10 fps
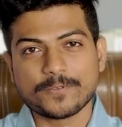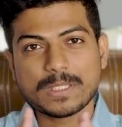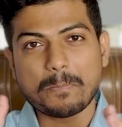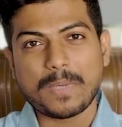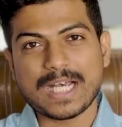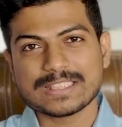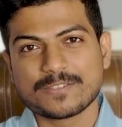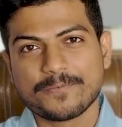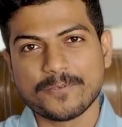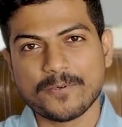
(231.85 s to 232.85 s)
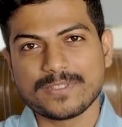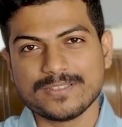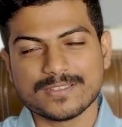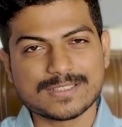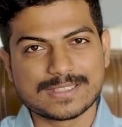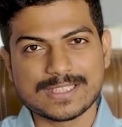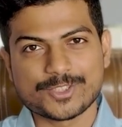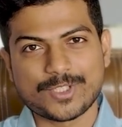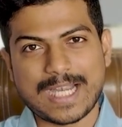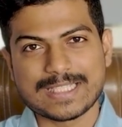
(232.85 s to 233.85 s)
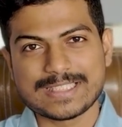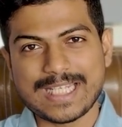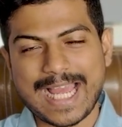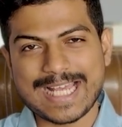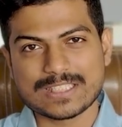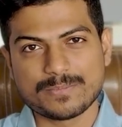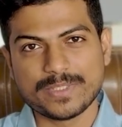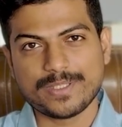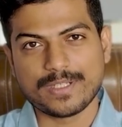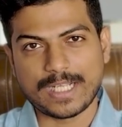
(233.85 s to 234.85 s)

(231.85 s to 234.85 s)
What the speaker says: For the past 4 years, this strategy has been